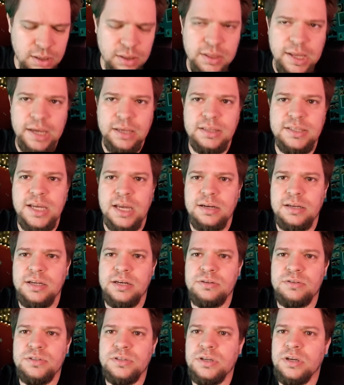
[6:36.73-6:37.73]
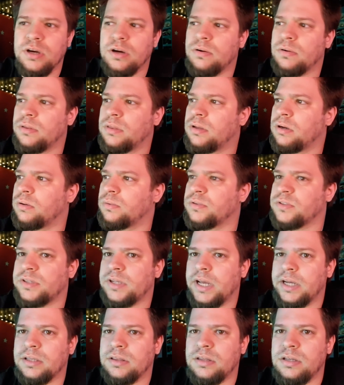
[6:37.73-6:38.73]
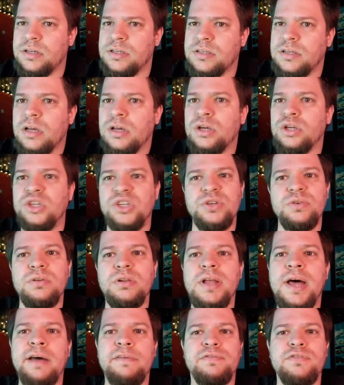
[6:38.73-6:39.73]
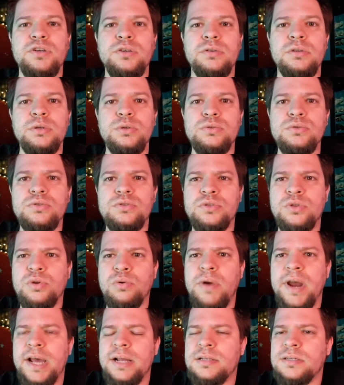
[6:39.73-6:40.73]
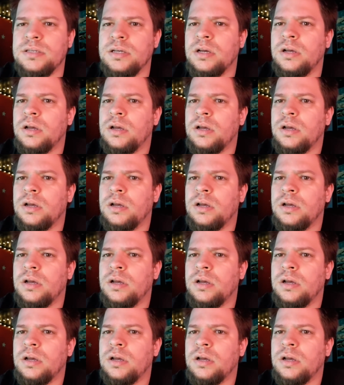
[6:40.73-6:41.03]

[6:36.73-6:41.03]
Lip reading: Like 10 years ago, there was like these you laugh, you lose threads.